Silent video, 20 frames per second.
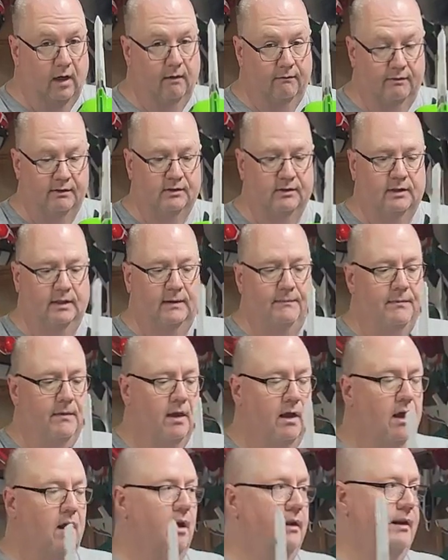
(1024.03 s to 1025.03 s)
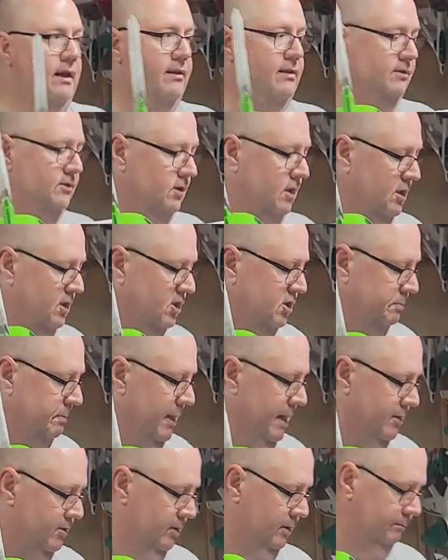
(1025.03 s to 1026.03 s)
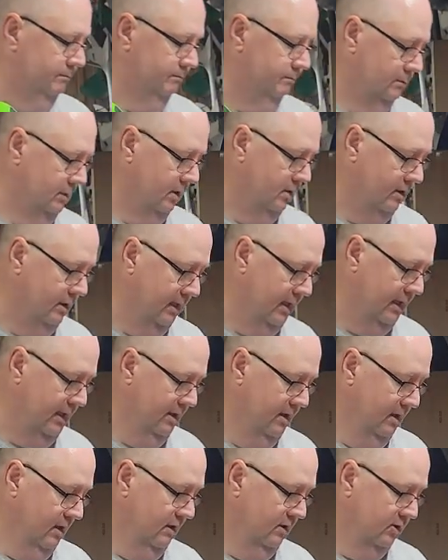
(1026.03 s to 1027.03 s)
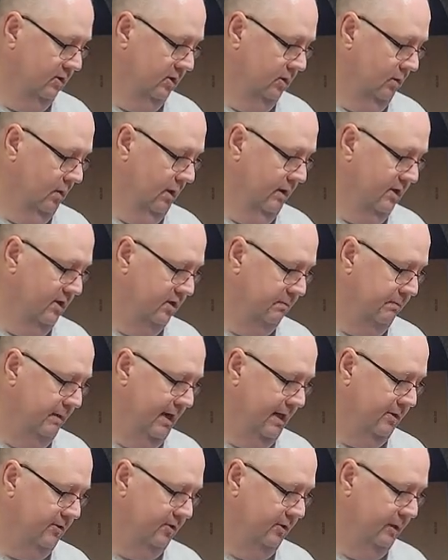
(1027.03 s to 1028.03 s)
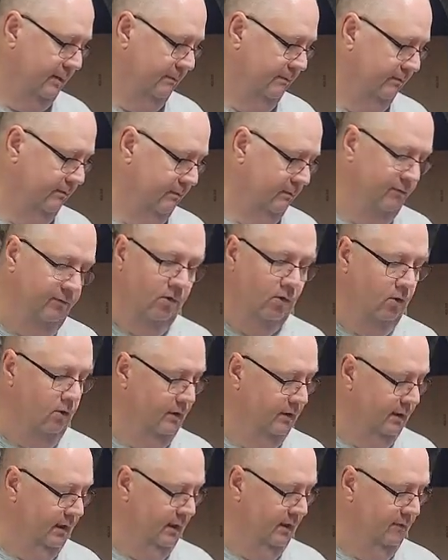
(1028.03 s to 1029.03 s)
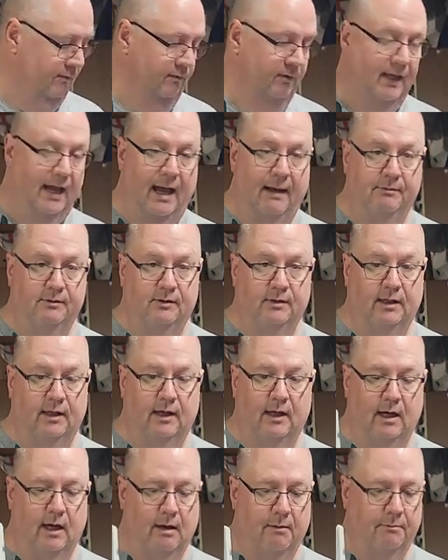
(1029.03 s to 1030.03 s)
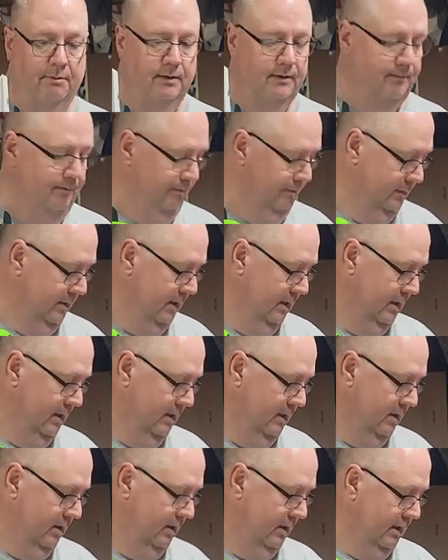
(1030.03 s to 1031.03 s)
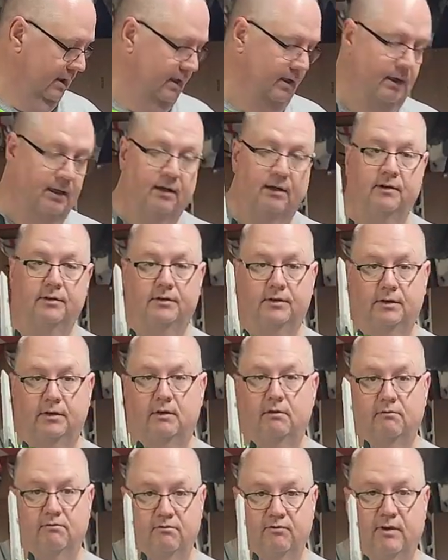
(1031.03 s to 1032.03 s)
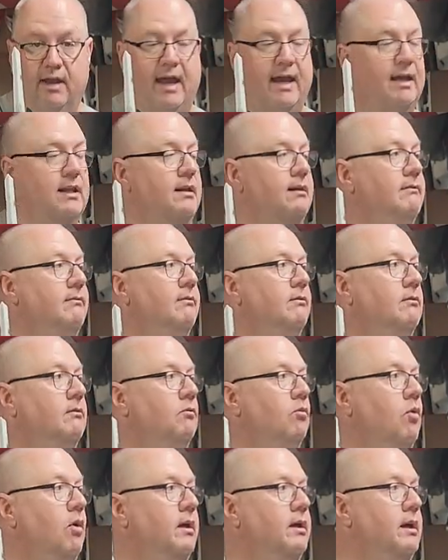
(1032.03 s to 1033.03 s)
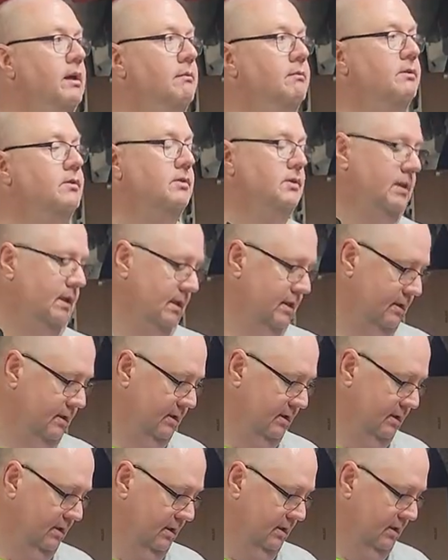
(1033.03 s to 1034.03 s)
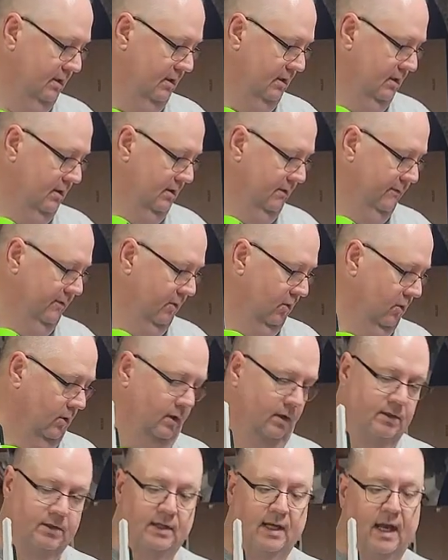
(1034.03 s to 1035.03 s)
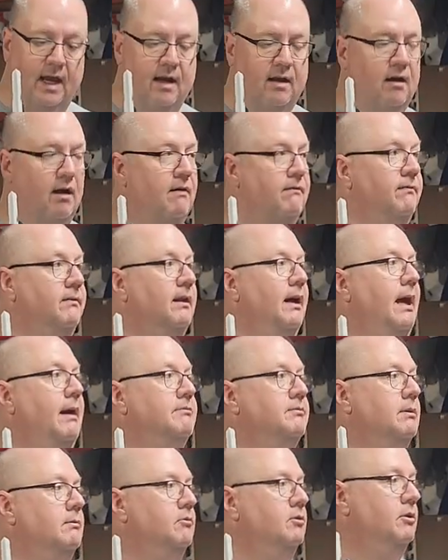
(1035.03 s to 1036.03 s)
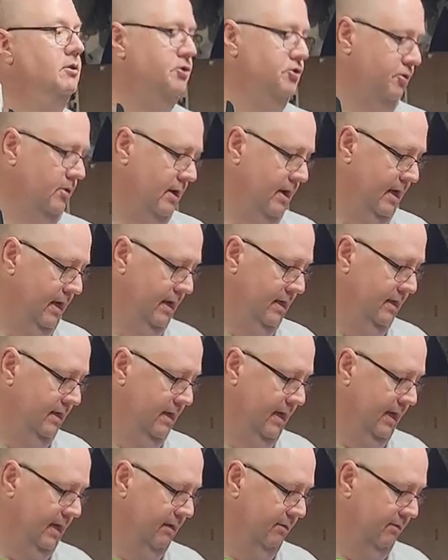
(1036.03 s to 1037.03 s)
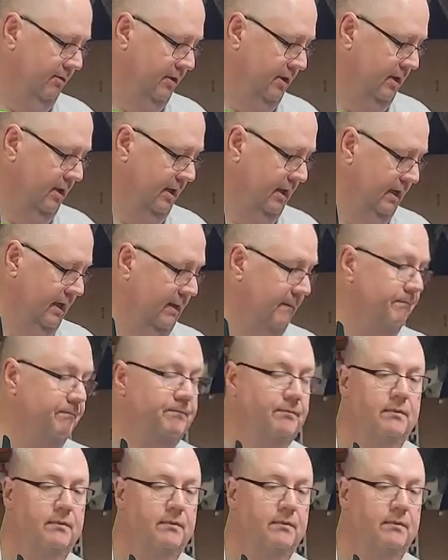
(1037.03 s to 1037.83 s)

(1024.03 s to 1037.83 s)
obviously. Now this is on a Spectrum, okay? So on the Spectrum, for the flaps up, it is negative one hundred percent. For takeoff flaps, I'm going to try negative thirty,